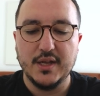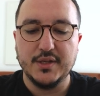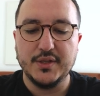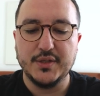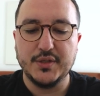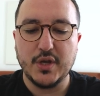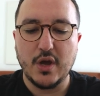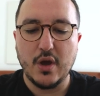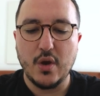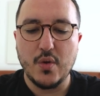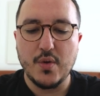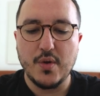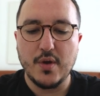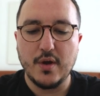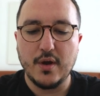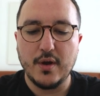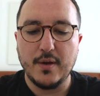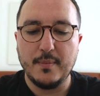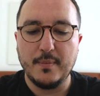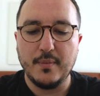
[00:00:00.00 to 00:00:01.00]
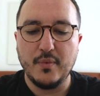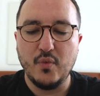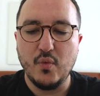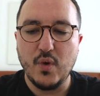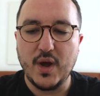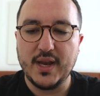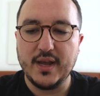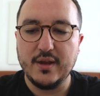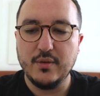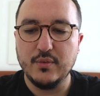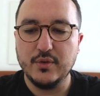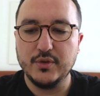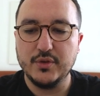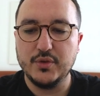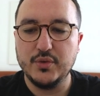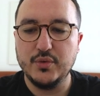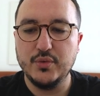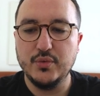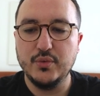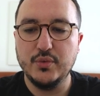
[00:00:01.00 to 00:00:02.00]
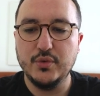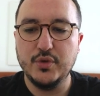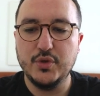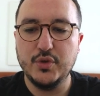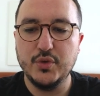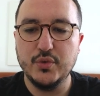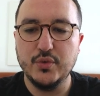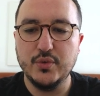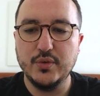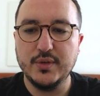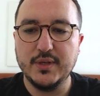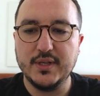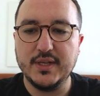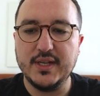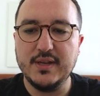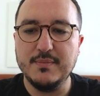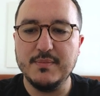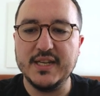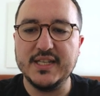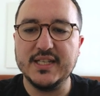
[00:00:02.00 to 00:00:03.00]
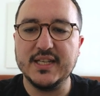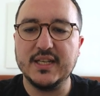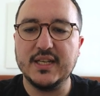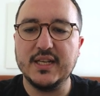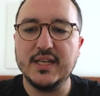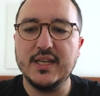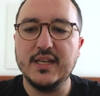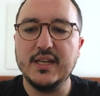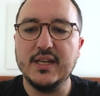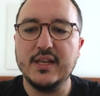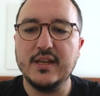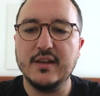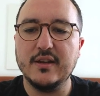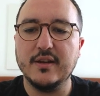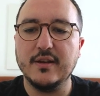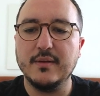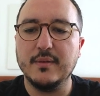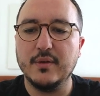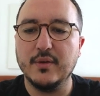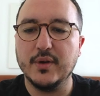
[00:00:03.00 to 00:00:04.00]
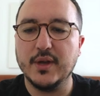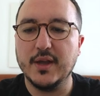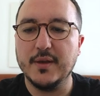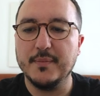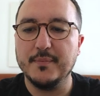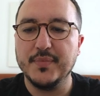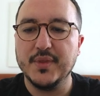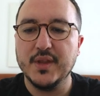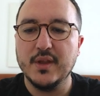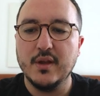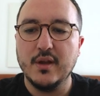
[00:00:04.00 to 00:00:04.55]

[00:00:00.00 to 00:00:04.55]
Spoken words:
So what I want to do immediately here, okay,